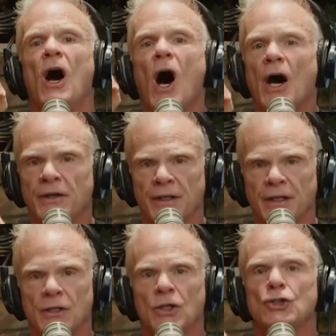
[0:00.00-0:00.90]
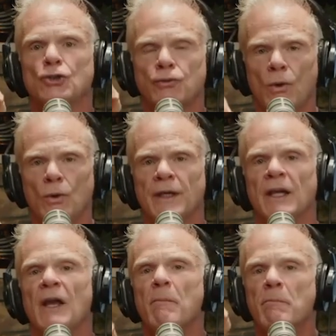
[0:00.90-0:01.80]
auditing, controlling,
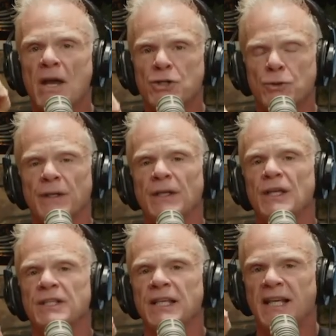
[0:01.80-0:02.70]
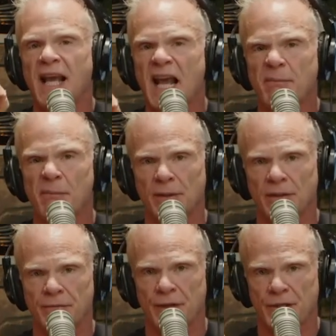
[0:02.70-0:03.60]
measuring. Is he capable
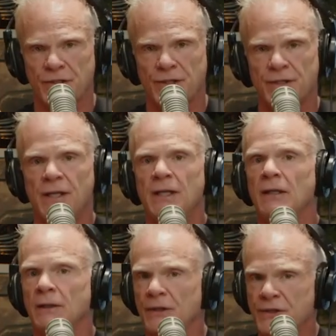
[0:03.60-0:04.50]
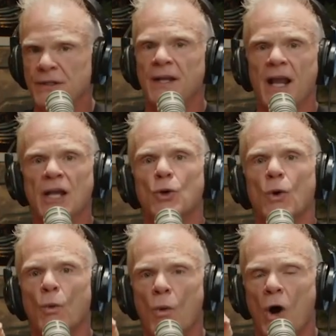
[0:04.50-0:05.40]
of this? Listen and
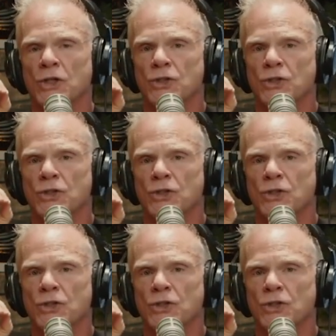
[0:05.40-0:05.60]
or watch